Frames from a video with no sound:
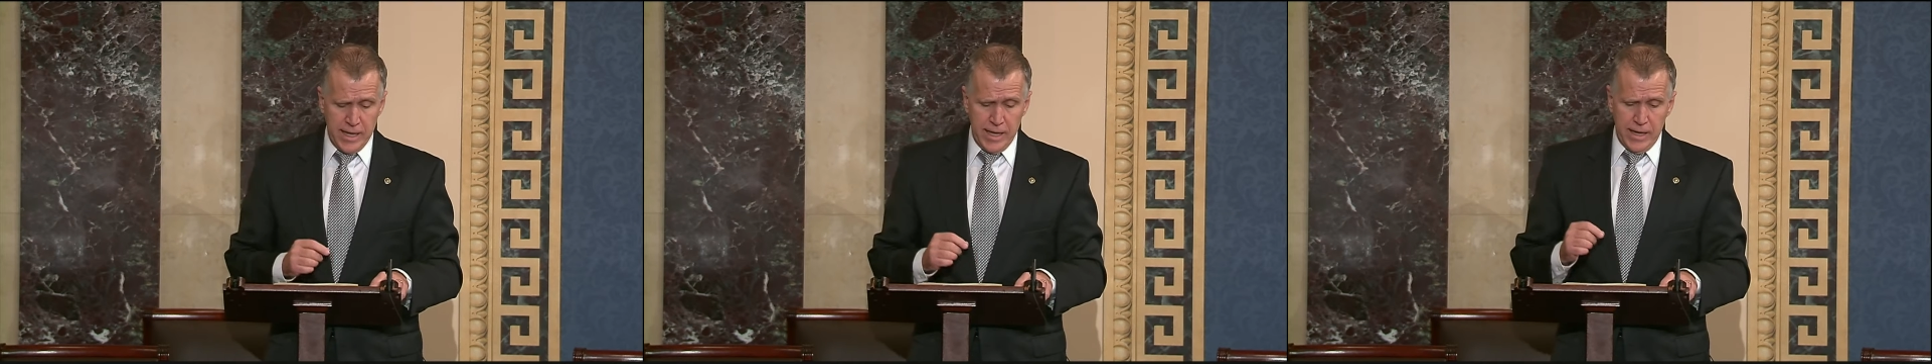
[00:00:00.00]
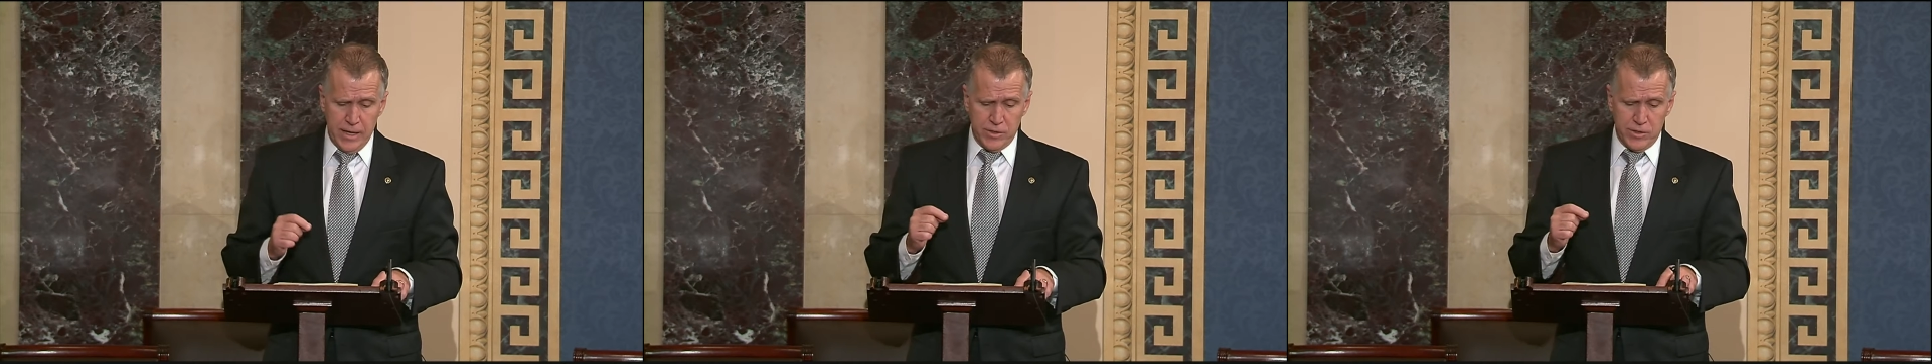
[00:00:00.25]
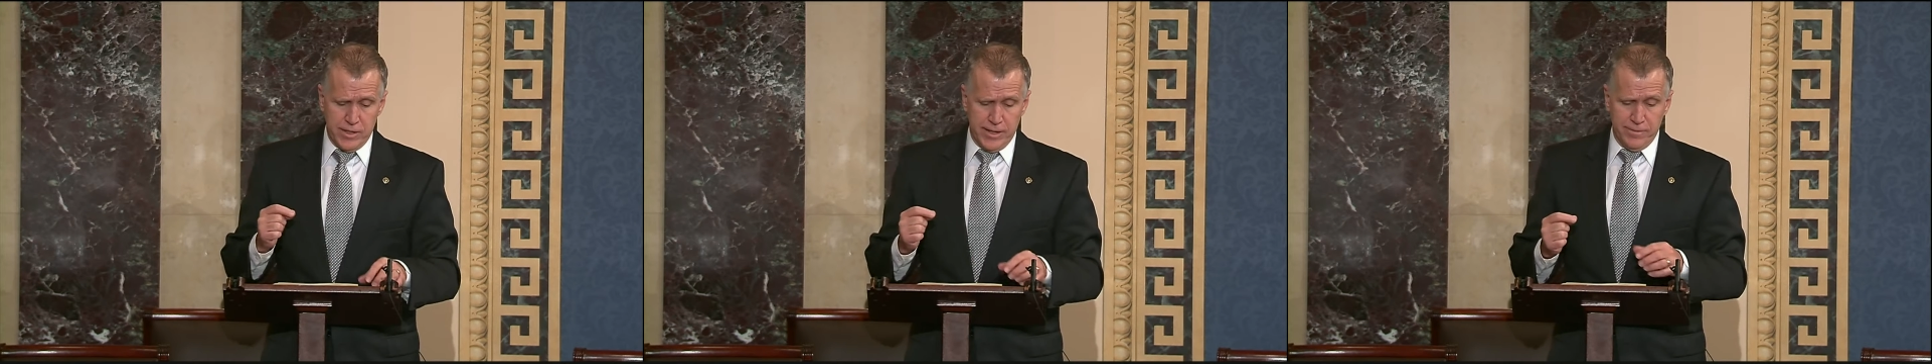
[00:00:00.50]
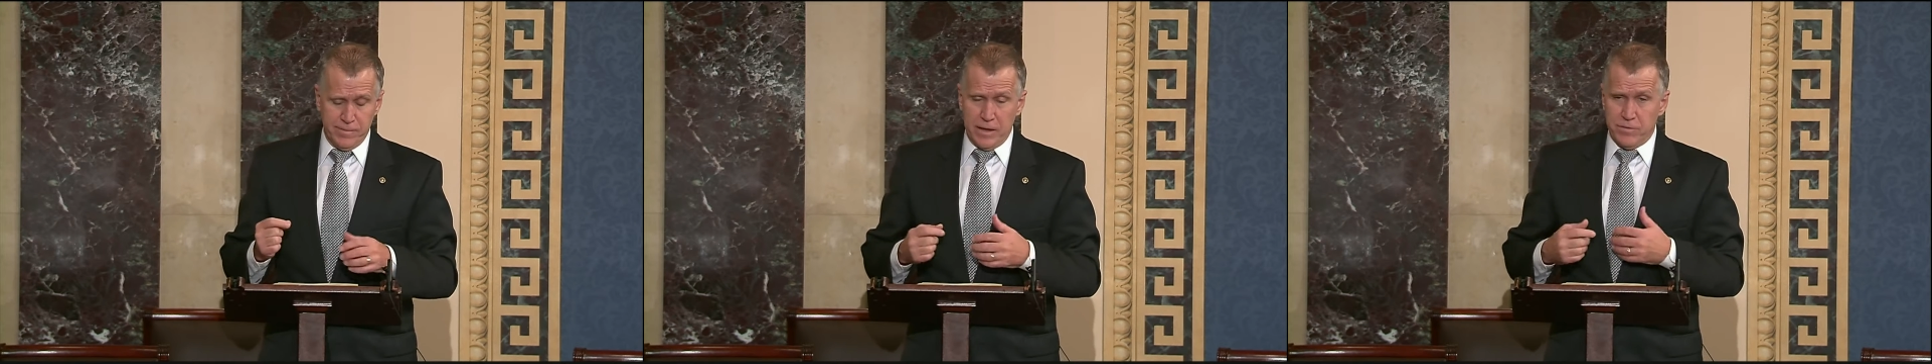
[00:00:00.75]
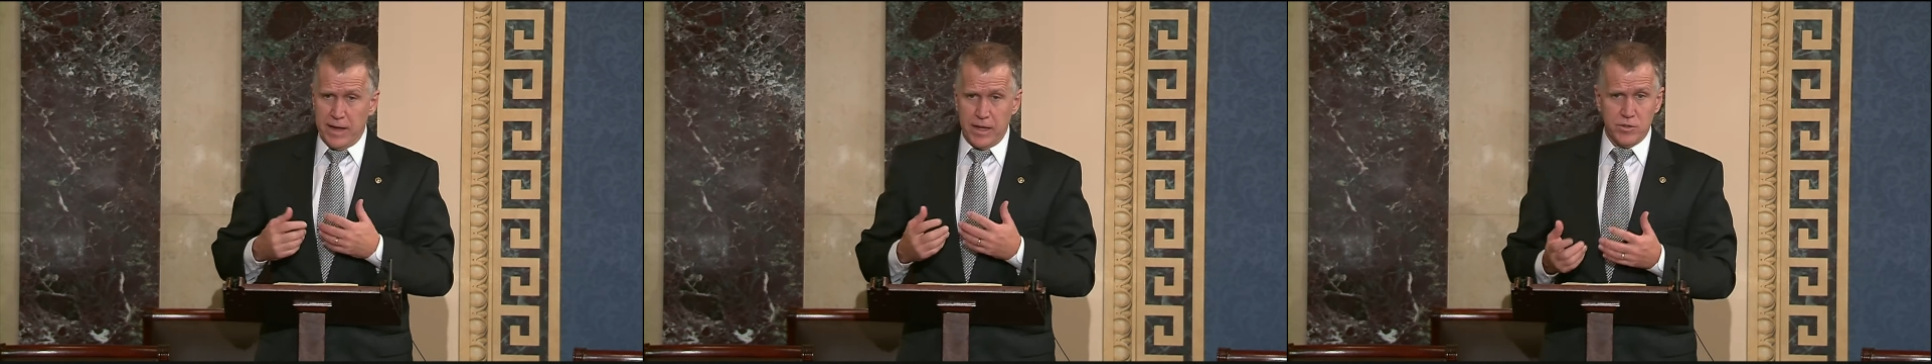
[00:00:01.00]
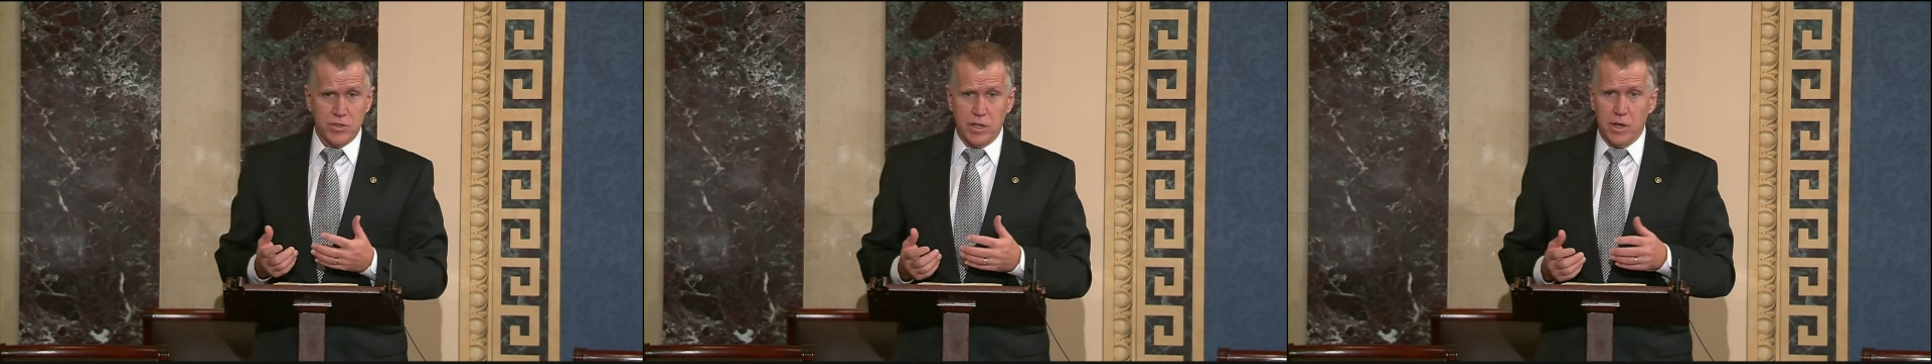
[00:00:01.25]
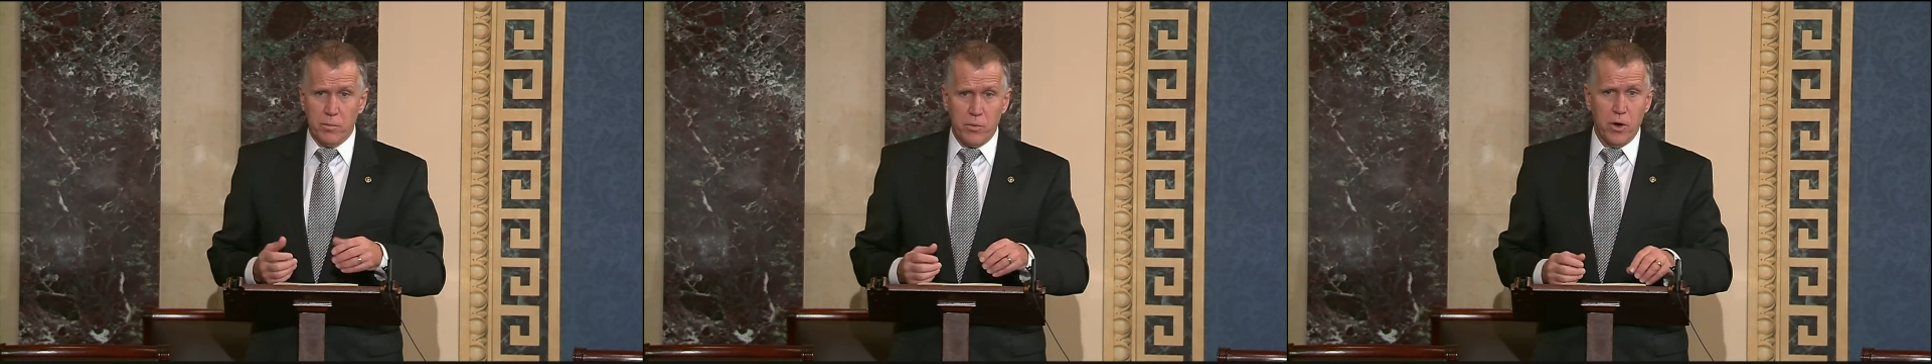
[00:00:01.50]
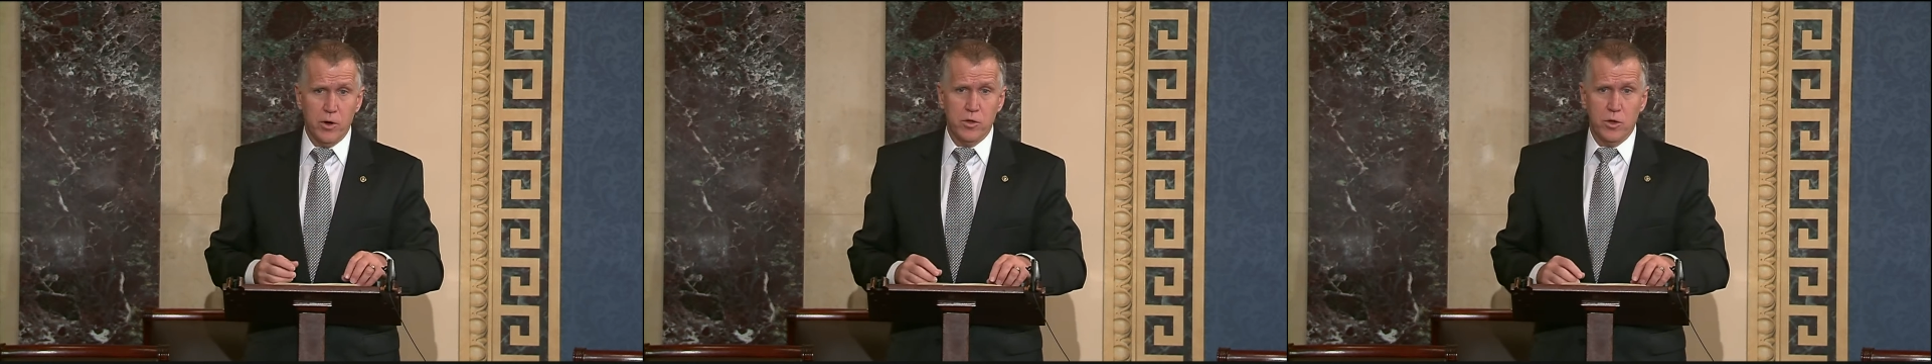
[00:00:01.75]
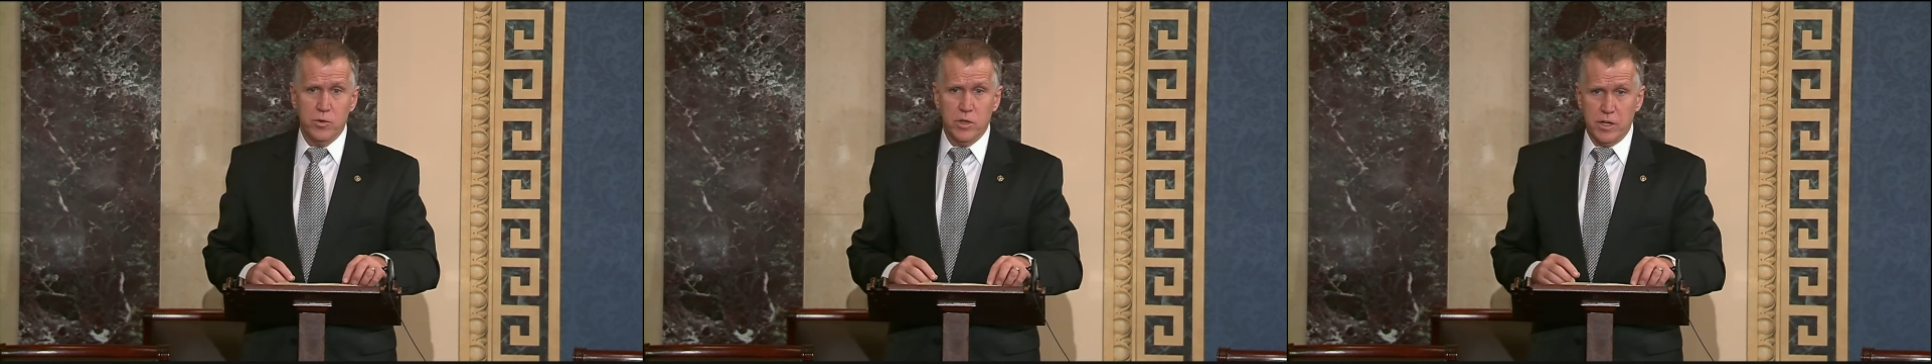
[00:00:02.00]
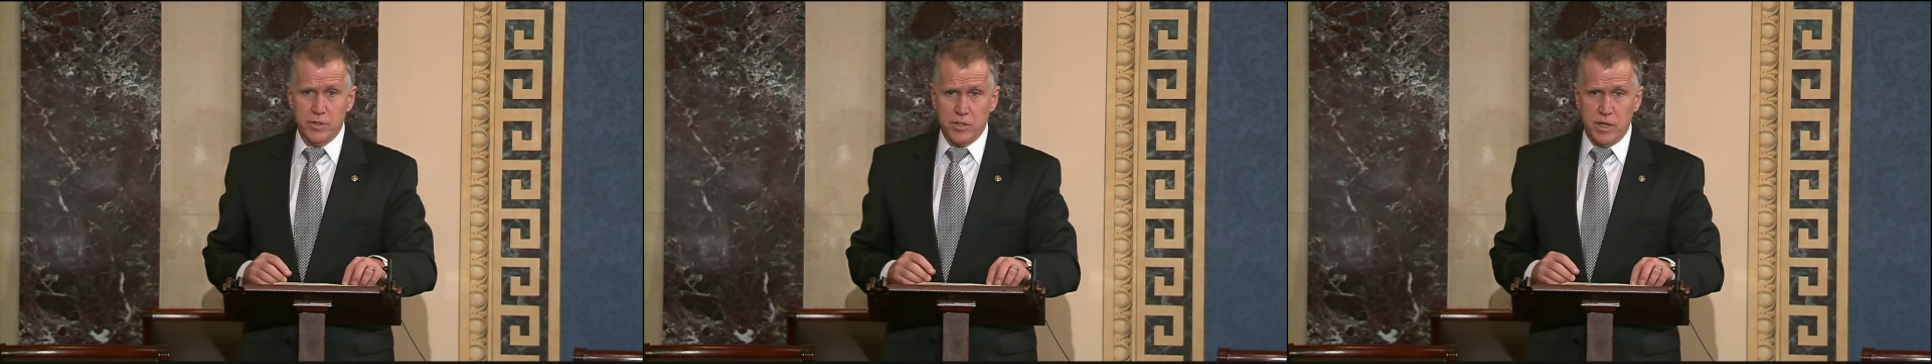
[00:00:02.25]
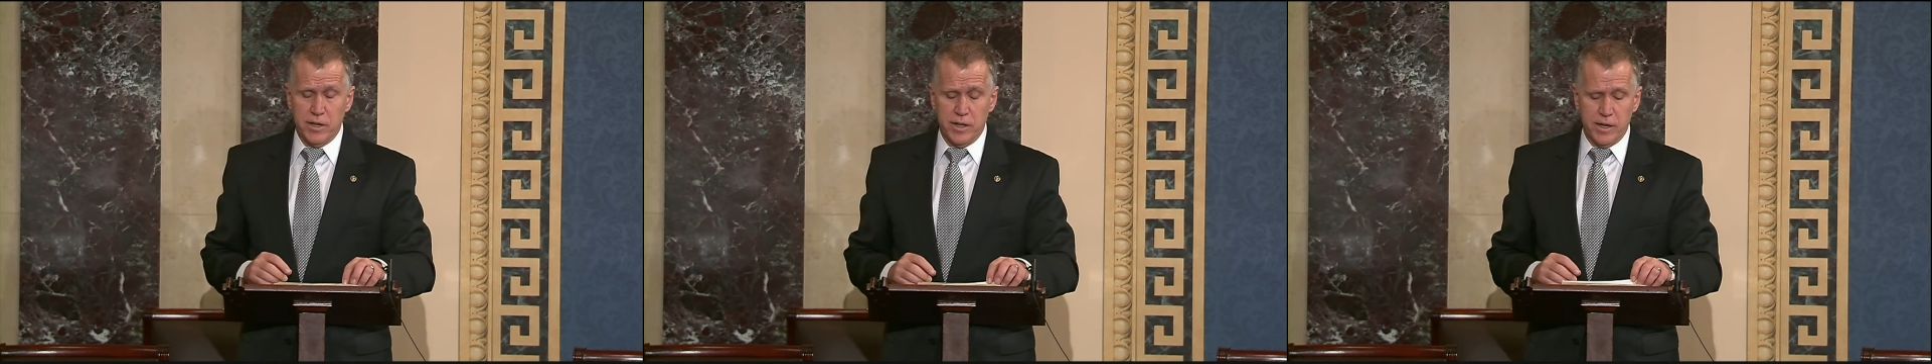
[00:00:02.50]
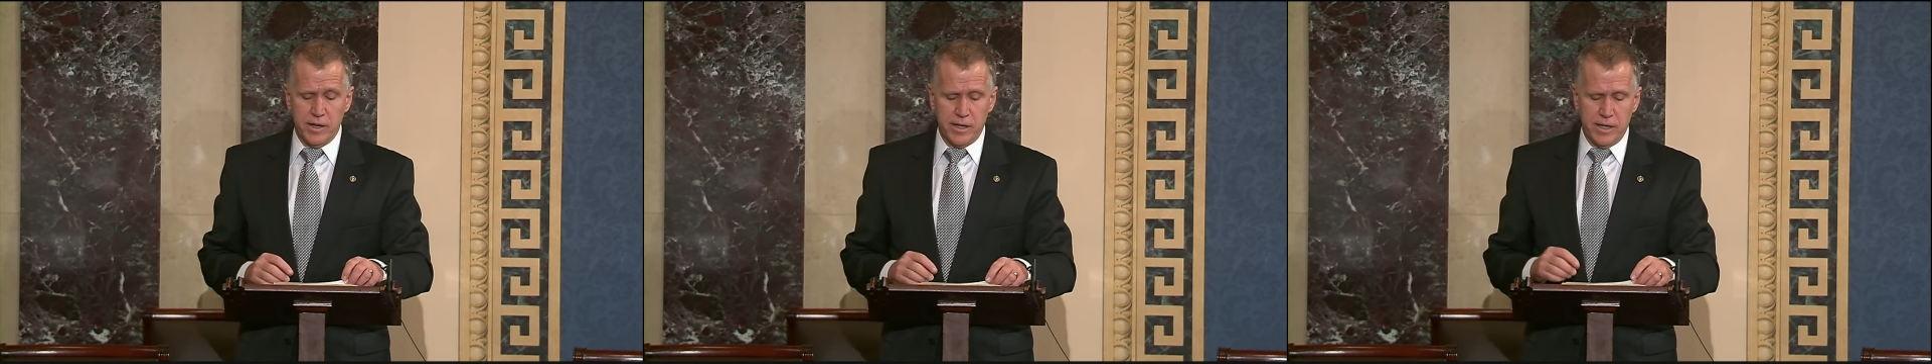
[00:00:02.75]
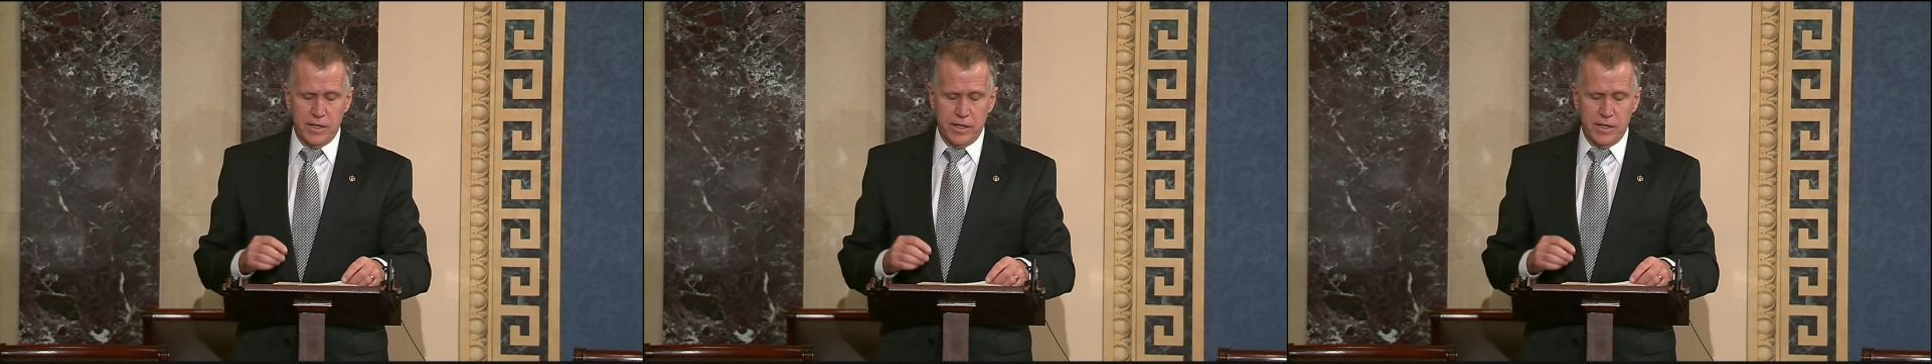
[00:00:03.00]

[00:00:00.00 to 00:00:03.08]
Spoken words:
It's advancing a pro-union agenda.